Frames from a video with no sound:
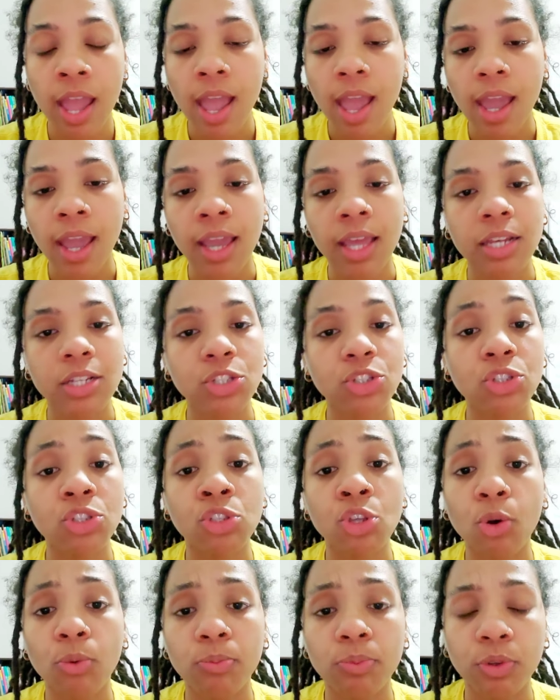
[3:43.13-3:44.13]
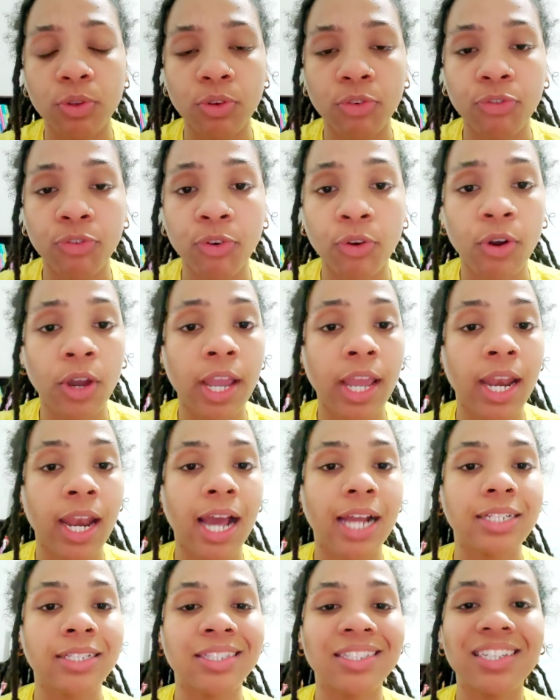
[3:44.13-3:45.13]
And it's so beautiful. And
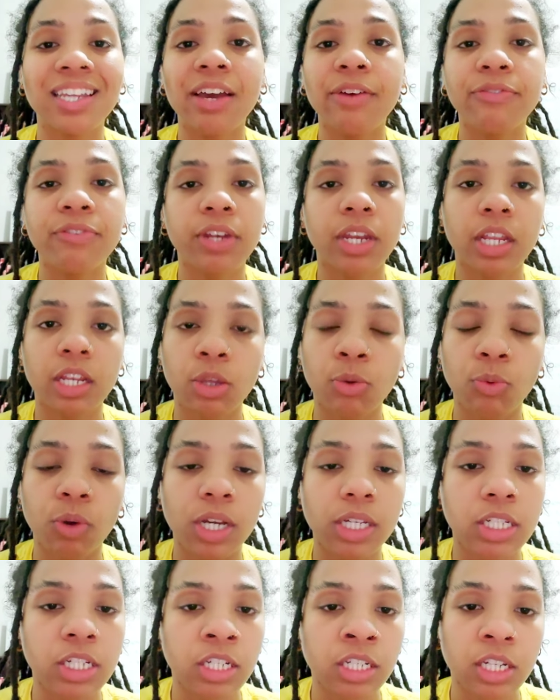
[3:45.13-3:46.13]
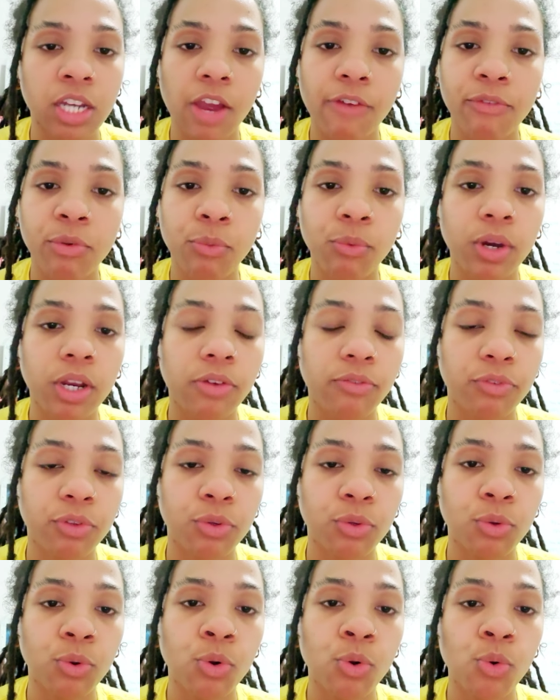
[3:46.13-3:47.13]
I definitely want each and every one of
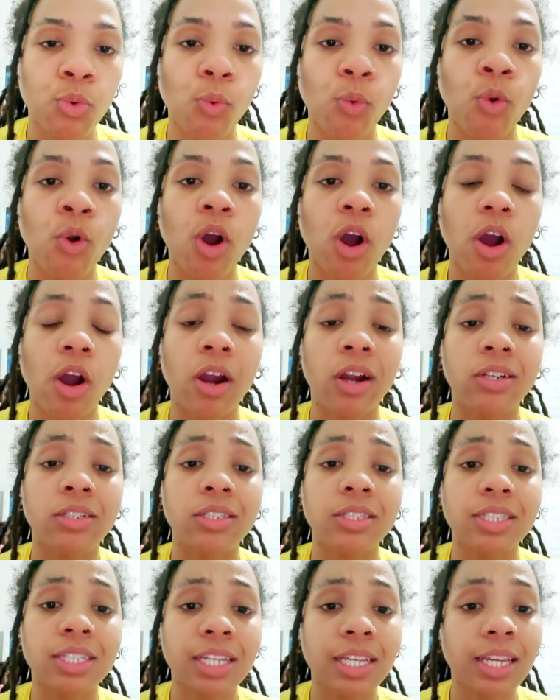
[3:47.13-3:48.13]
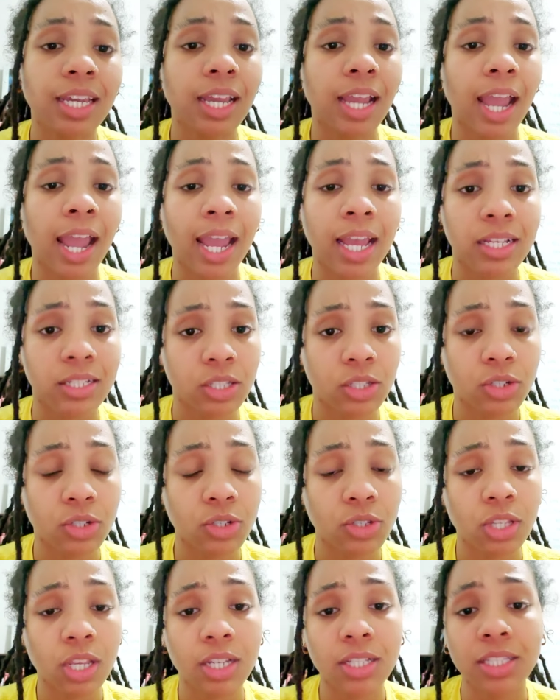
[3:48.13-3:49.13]
you who are seeking
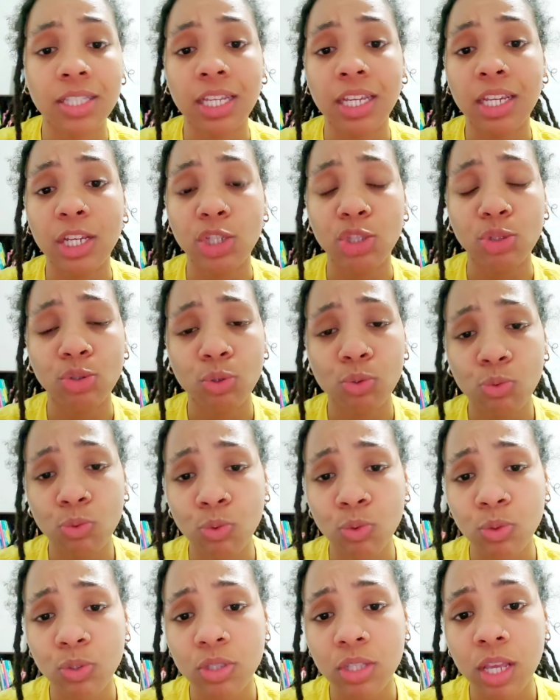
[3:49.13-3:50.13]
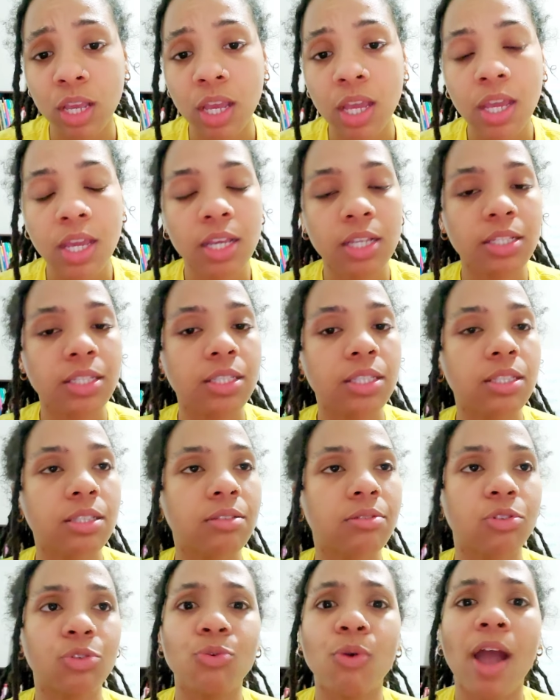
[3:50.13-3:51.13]
answers, seeking tools,
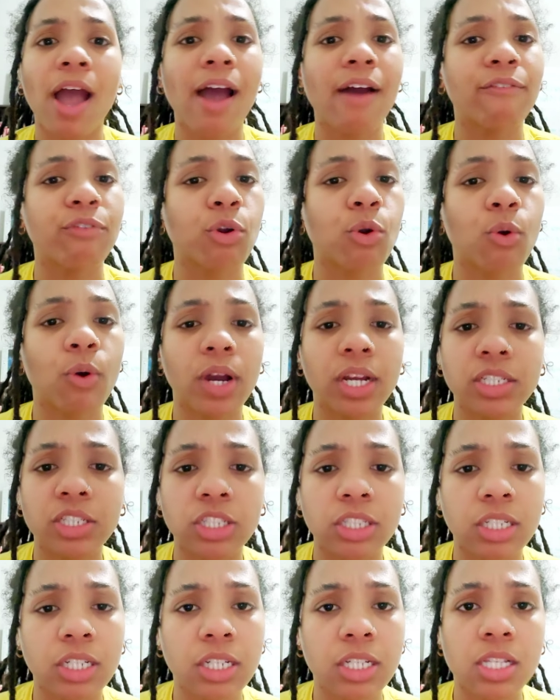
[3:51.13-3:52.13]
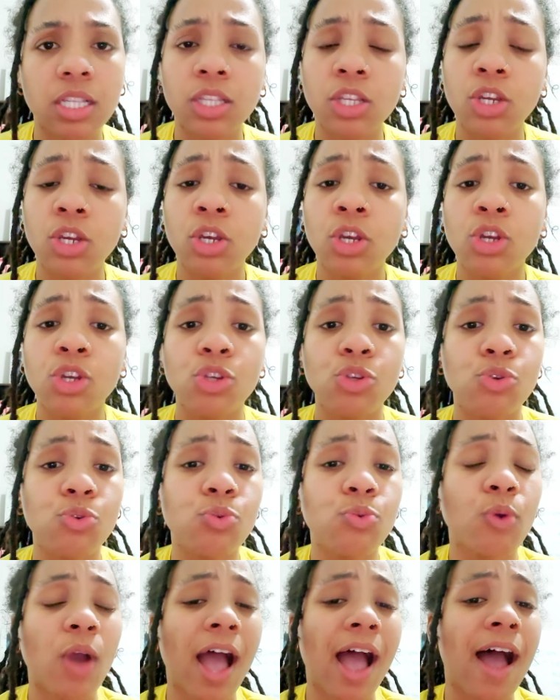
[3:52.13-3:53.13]
you have questions,
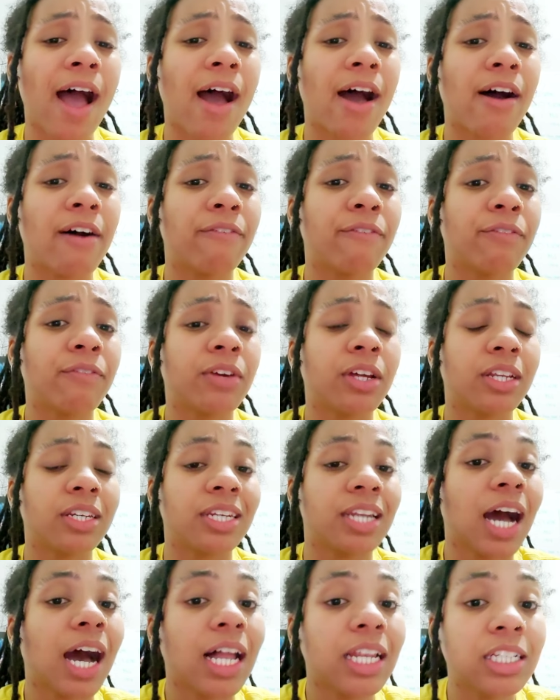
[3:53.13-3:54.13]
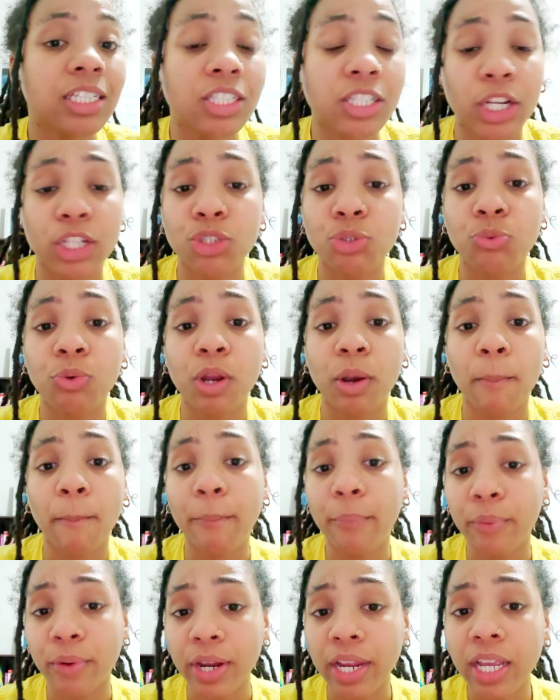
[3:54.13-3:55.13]
you have knowledge that you want to
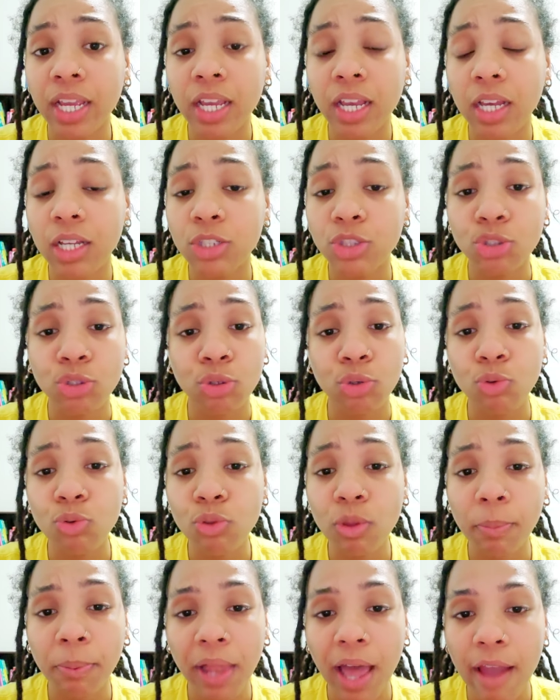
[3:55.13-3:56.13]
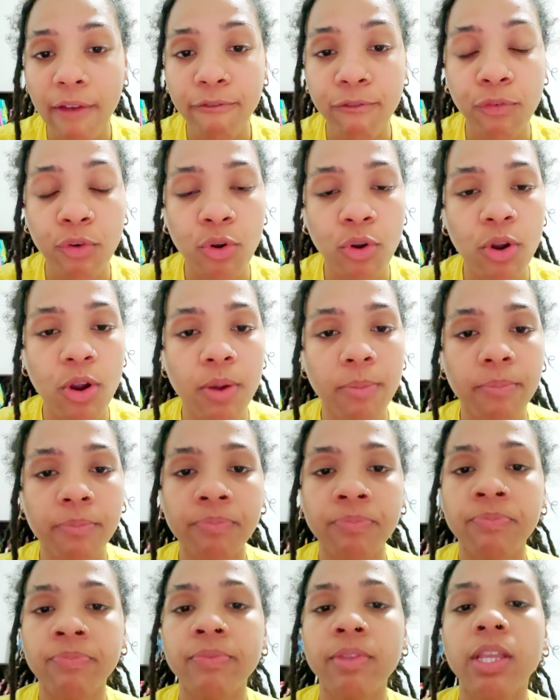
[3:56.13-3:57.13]
bring to the platform,
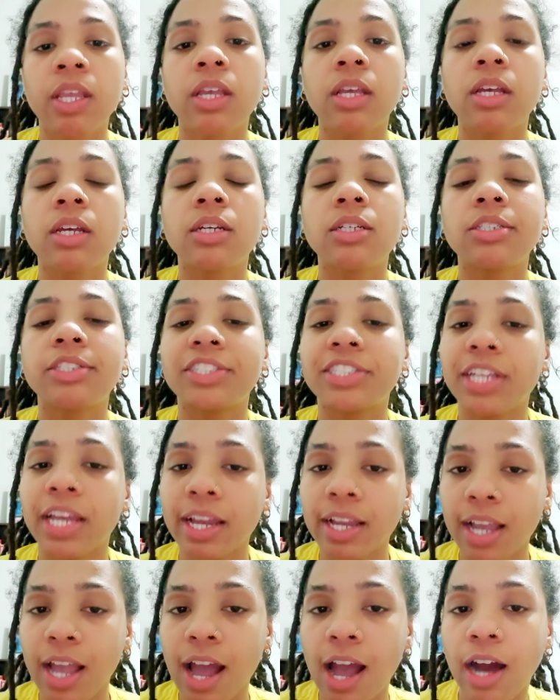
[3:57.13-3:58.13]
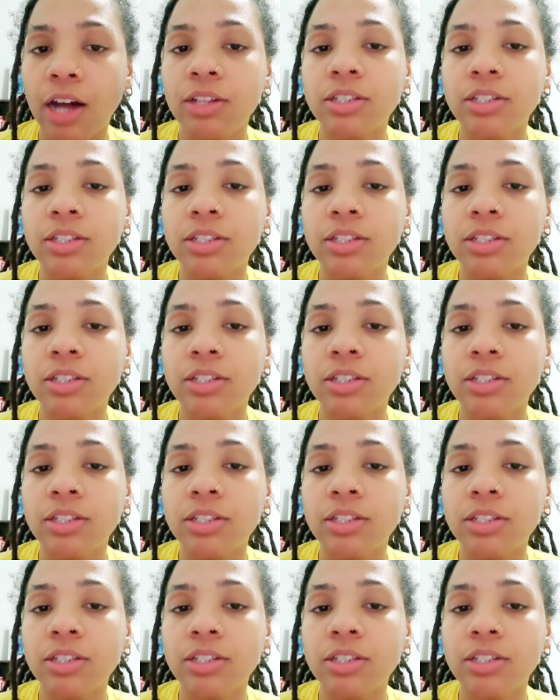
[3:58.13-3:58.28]
check out